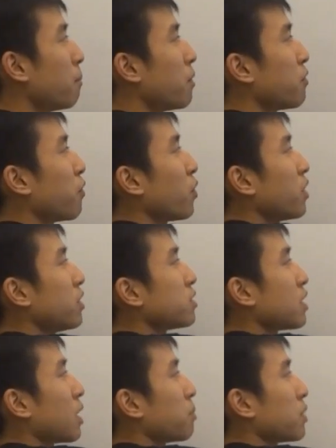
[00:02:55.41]
before this
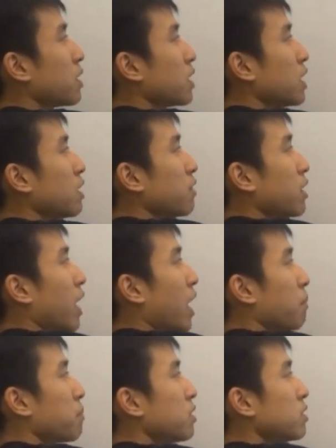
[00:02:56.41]
step even
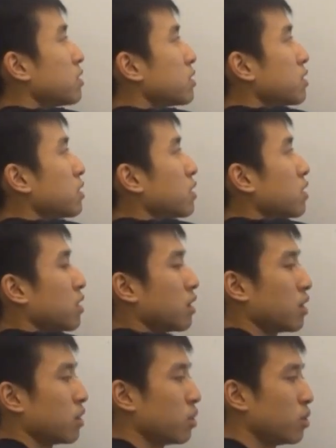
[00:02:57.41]
happens,
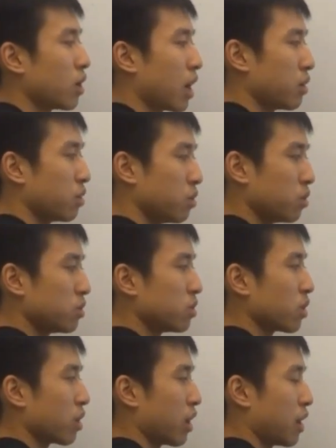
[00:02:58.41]
you, you use
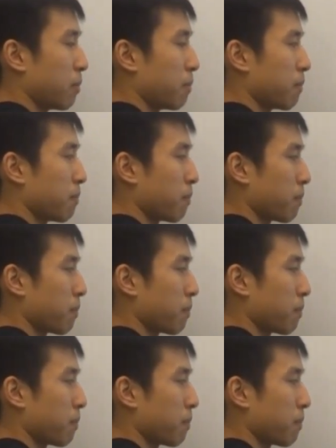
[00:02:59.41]
your um,